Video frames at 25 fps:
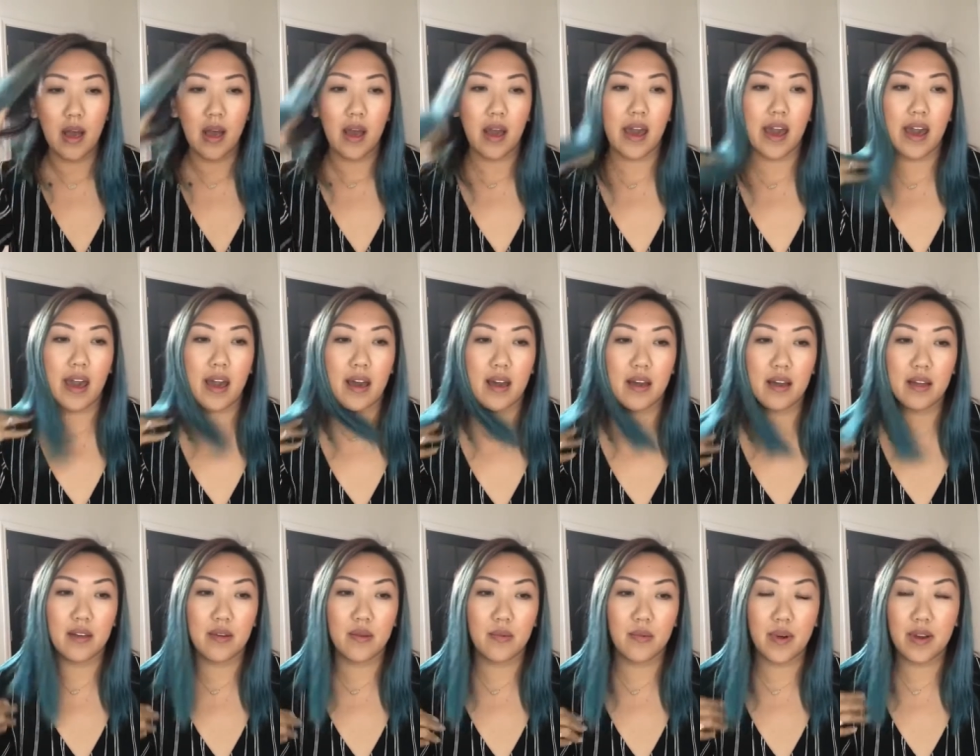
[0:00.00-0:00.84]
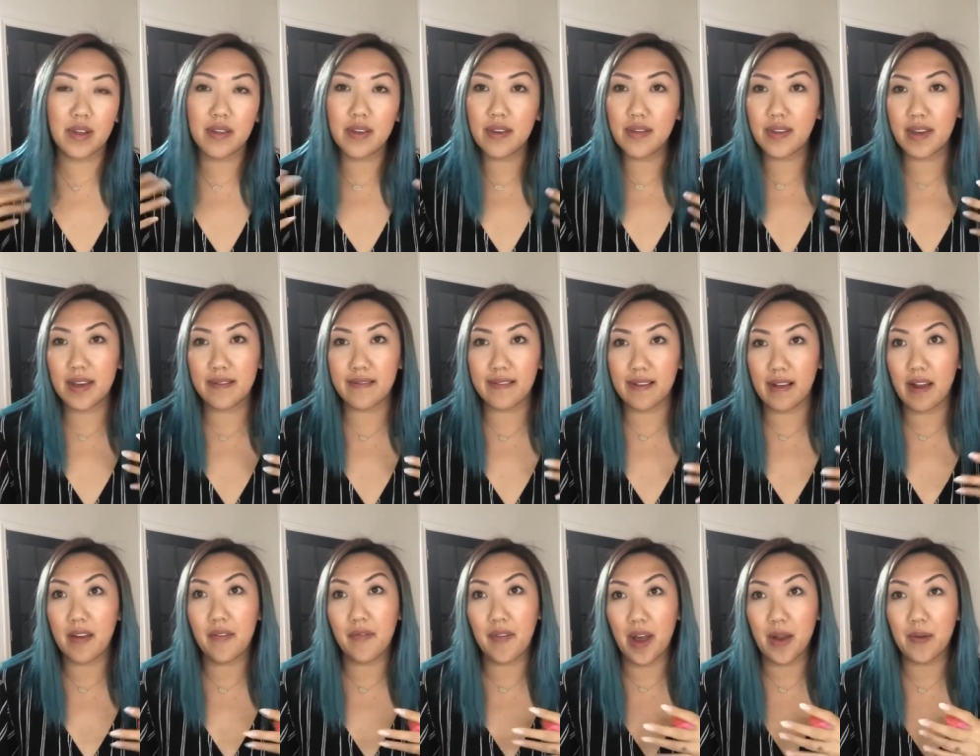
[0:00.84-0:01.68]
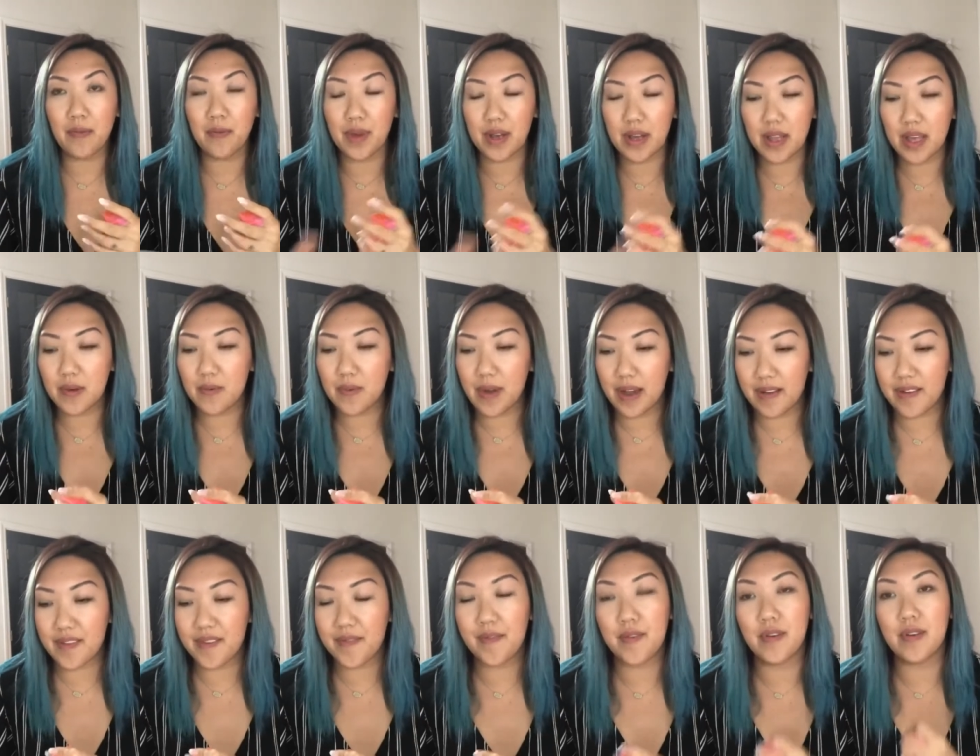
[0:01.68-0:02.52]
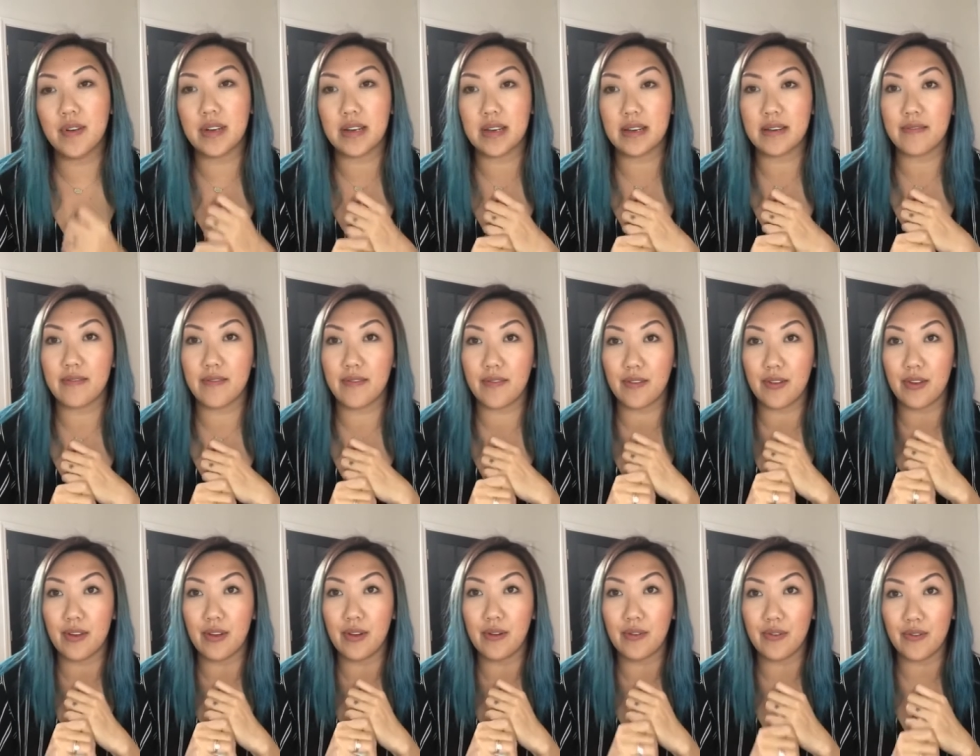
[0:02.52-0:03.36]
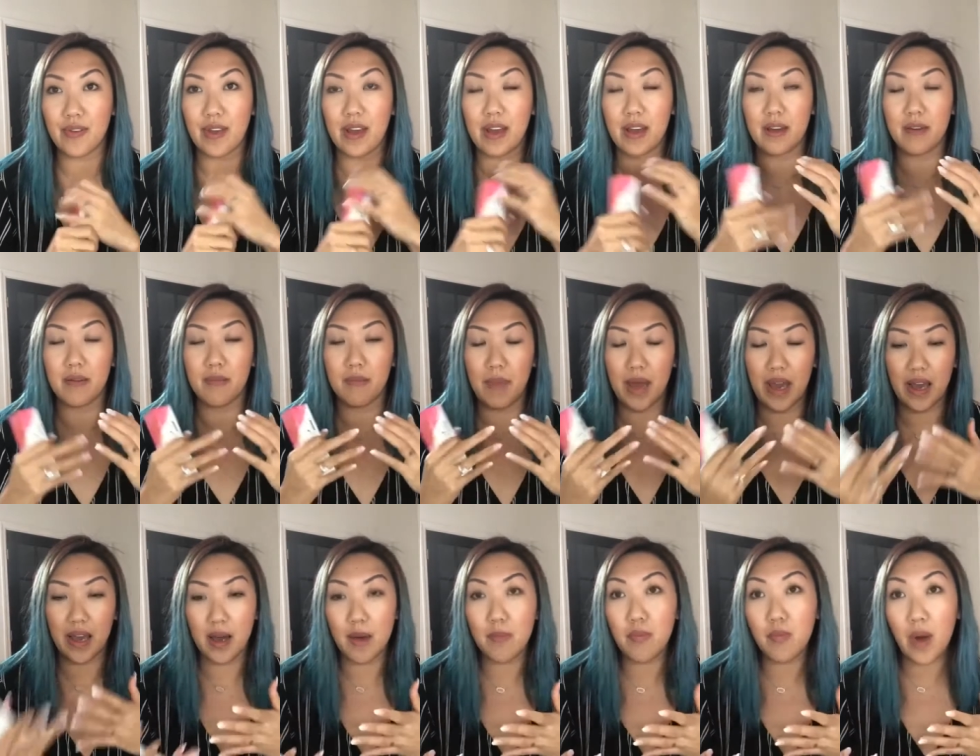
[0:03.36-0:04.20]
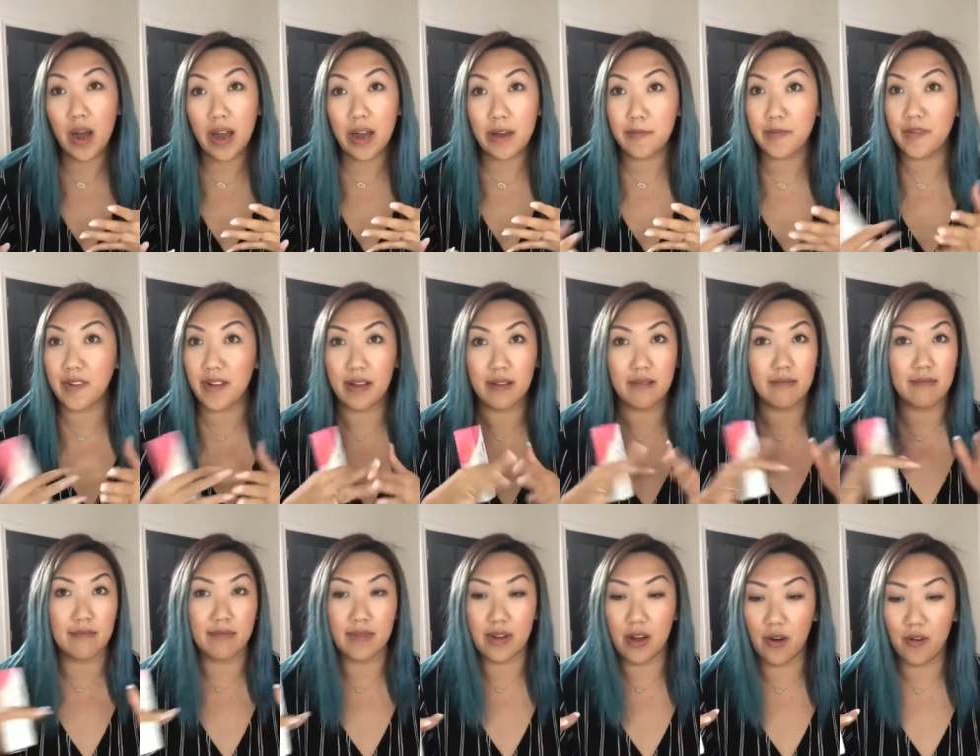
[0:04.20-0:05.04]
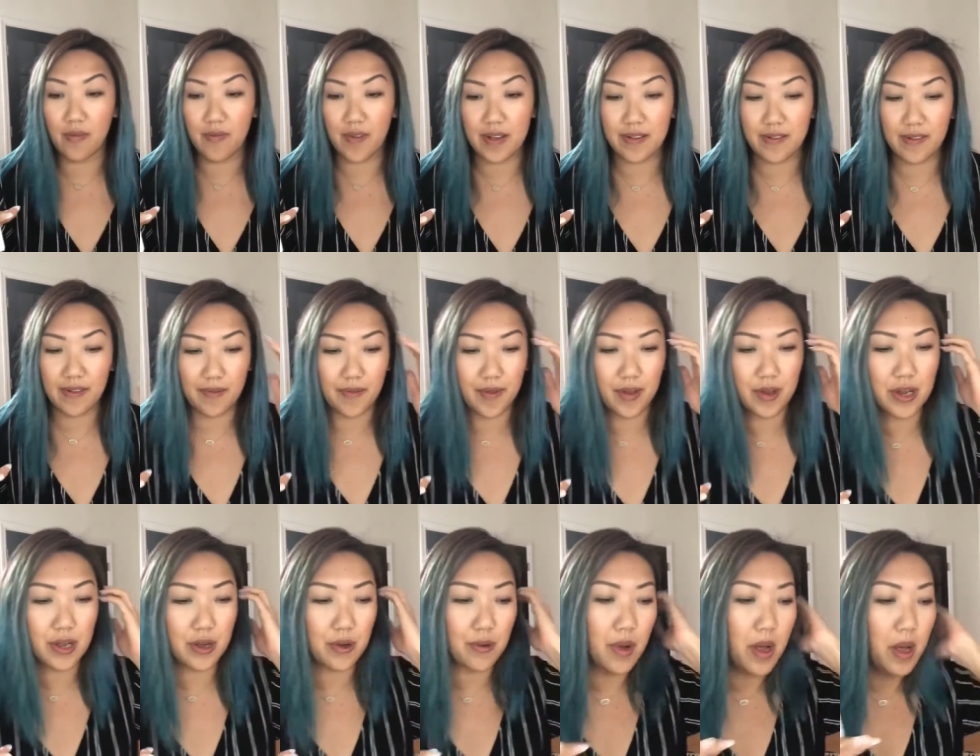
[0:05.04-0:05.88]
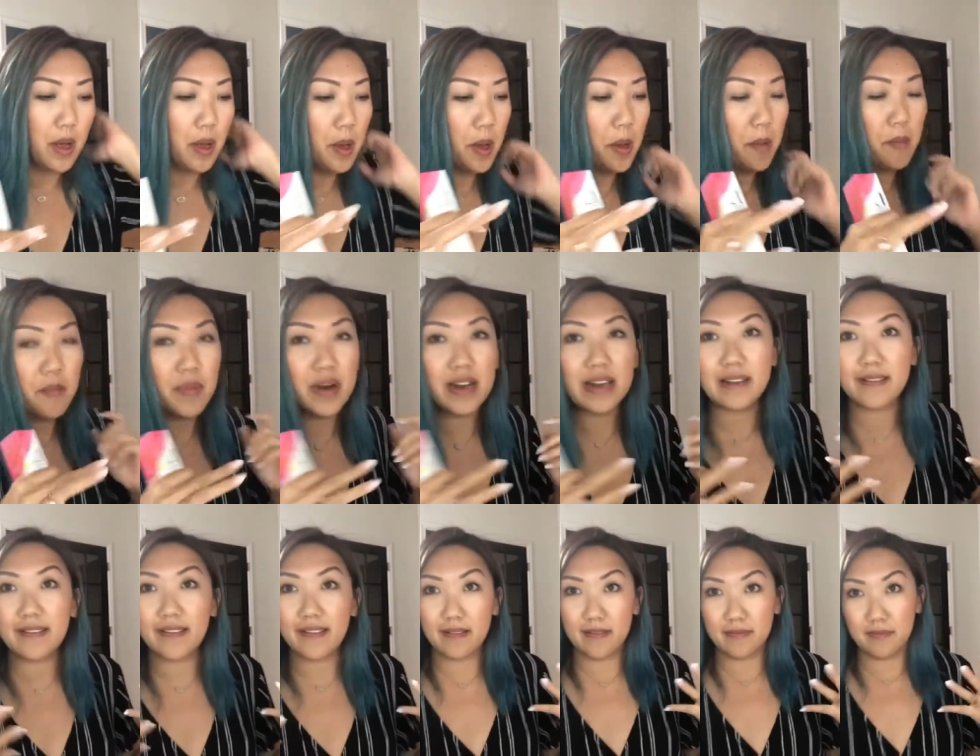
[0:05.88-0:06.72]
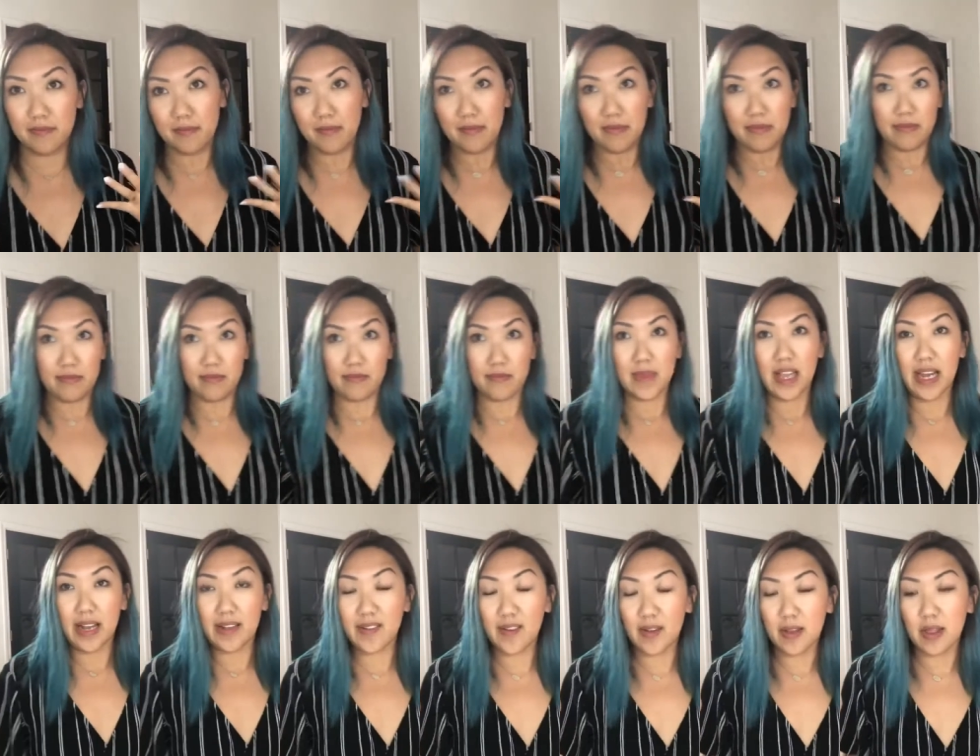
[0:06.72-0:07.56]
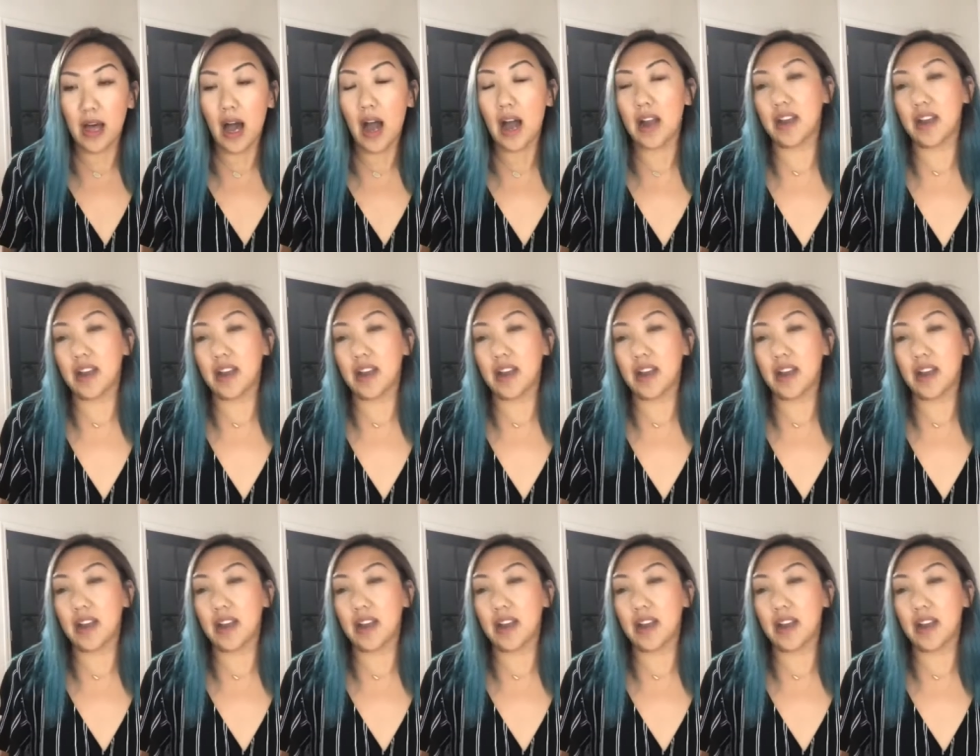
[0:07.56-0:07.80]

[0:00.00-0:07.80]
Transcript: And one of the things that I find really wasteful is using makeup wipes, and no offense if you do, but it's It's a lot. If